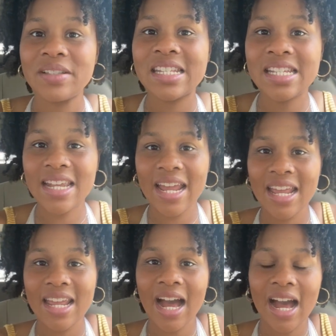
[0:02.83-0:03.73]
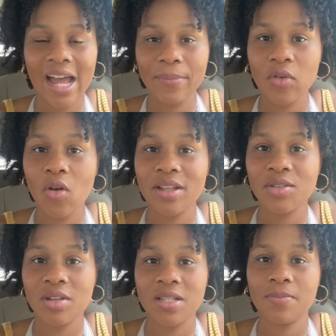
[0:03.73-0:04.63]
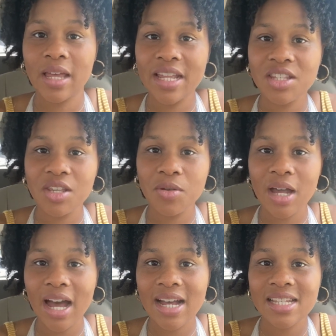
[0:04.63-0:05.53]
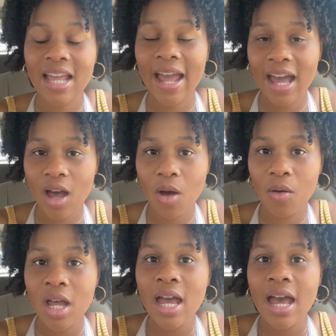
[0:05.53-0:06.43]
Today I'm going to explain to you guys how